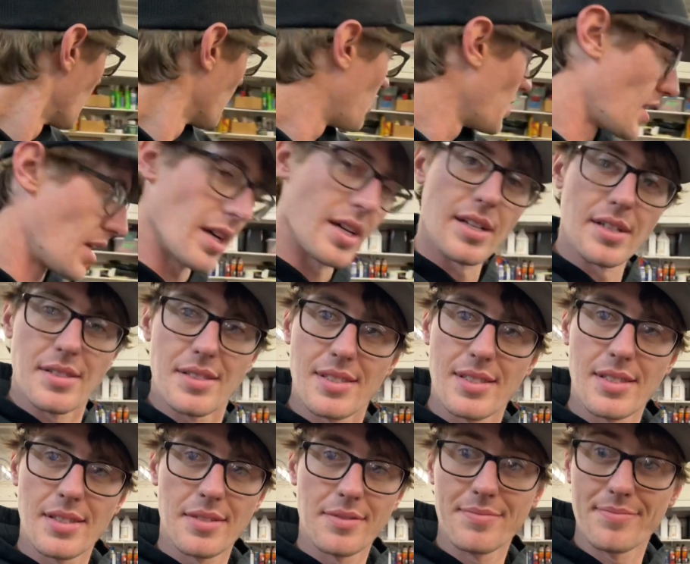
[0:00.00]

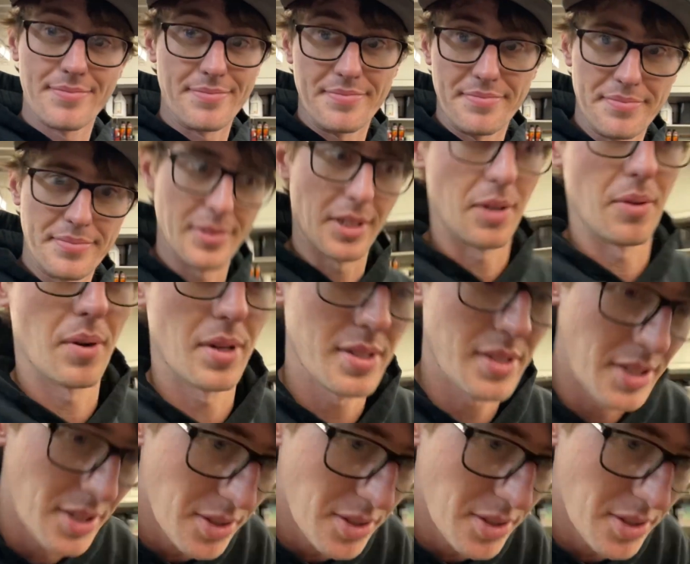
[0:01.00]
because it wasn't